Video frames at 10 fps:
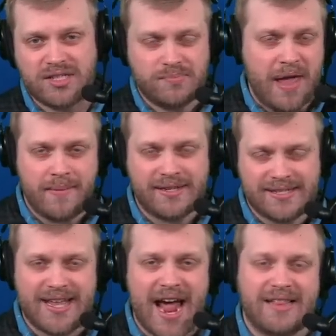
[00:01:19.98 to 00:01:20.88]
maybe
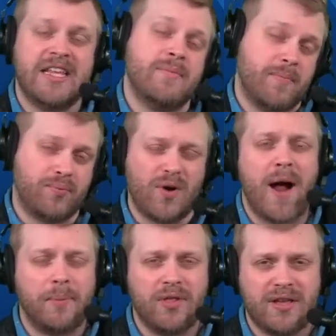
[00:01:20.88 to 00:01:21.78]
sadly, but
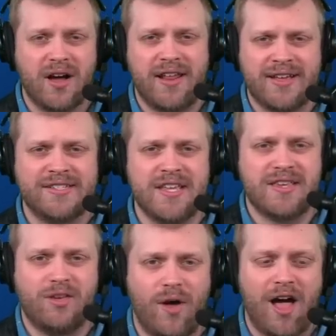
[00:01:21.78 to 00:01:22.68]
properly cutting
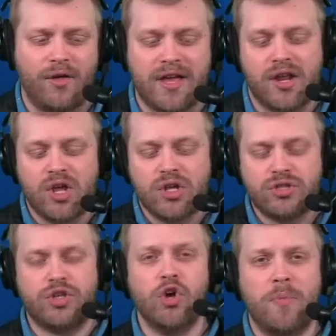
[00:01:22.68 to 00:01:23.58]
Ezekiel Elliott.
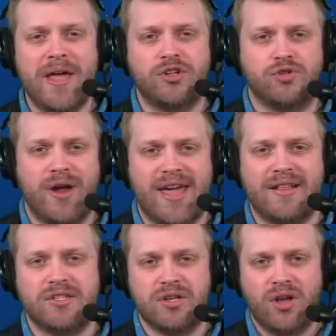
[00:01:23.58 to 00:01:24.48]
Two big
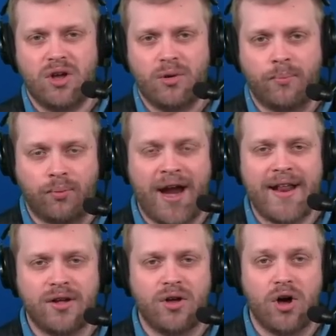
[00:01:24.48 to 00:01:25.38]
trades
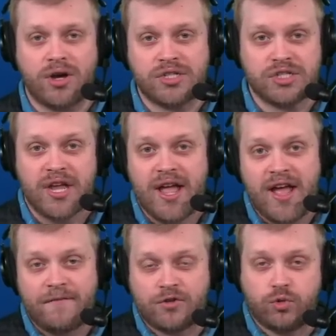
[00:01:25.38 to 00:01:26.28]
Brandin Cooks
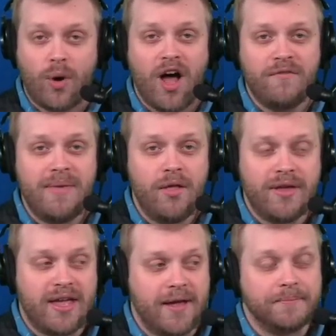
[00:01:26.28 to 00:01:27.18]
for $12
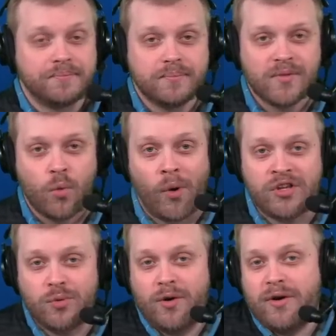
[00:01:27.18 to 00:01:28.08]
million,
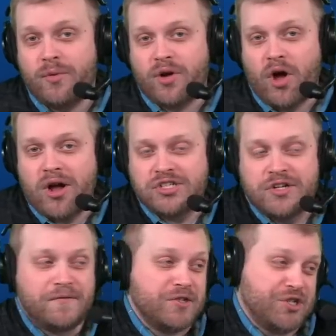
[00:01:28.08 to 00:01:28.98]
which is what it would cost
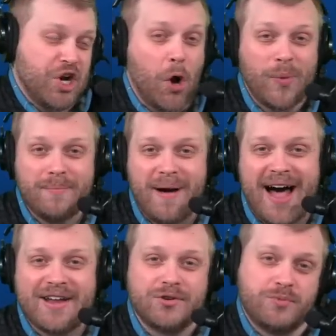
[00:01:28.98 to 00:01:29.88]
you for Jakobi
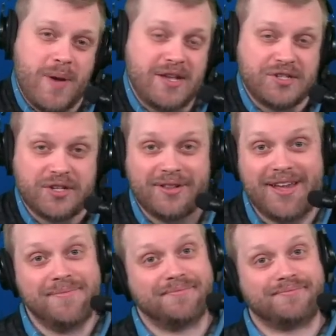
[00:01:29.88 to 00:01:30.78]
Meyers, basically